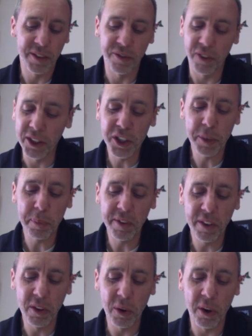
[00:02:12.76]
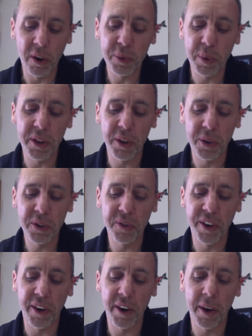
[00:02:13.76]
the friendship of the Lord is with those who
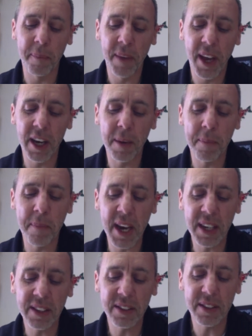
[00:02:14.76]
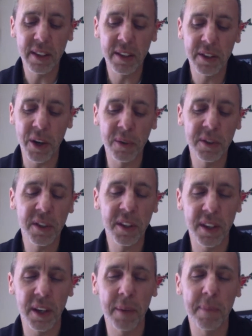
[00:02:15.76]
fear him, and he makes known to
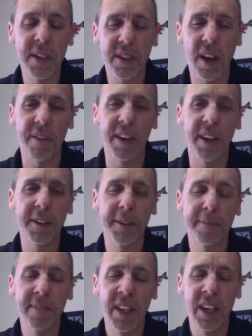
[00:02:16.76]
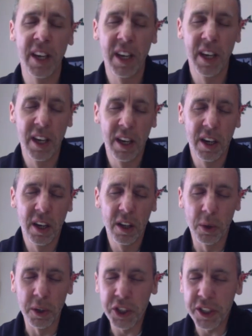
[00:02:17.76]
them his covenant.
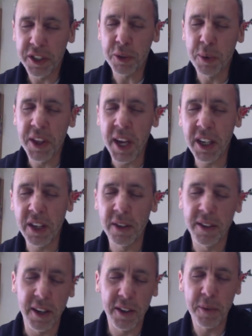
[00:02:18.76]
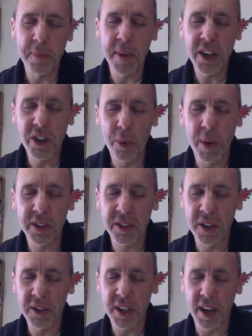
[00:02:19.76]
Lord Jesus, we thank you that you make your ways
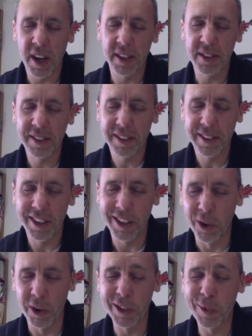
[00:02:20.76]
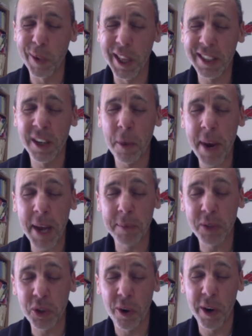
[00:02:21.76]
known to us. And Lord, as we listen to
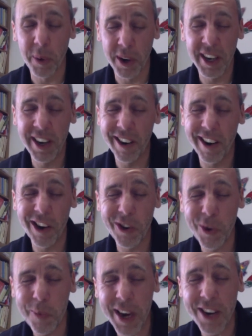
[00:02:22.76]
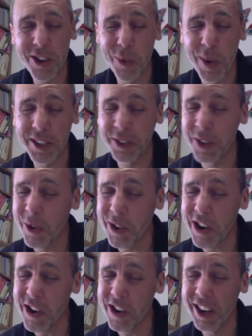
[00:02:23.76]
Pam's story, we're going to hear how you made your ways known to
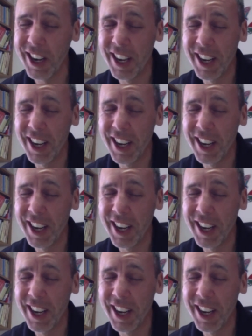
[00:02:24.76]
her.